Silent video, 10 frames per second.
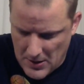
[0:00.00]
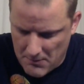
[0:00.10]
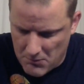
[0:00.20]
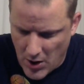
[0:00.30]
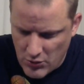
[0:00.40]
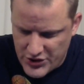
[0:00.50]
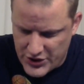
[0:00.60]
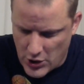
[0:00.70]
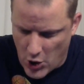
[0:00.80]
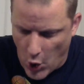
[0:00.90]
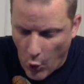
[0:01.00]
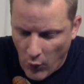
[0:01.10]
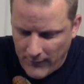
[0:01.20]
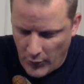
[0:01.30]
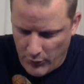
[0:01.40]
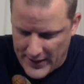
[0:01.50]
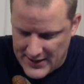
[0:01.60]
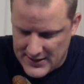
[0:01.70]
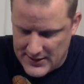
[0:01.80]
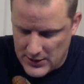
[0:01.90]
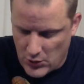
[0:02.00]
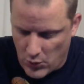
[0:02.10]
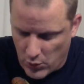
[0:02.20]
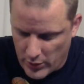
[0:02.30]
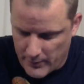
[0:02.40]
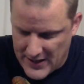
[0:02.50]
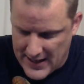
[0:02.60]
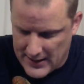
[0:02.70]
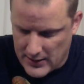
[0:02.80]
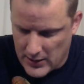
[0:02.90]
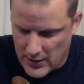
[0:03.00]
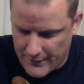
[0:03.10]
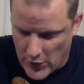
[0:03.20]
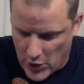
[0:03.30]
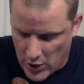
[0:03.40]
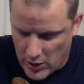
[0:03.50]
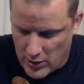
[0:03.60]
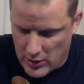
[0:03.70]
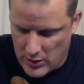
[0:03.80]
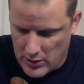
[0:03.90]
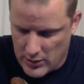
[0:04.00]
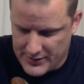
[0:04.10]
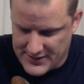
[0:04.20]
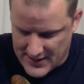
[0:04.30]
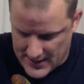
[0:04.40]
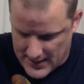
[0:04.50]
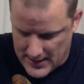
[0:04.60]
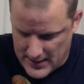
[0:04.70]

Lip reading: Most overrated quarterback of all time.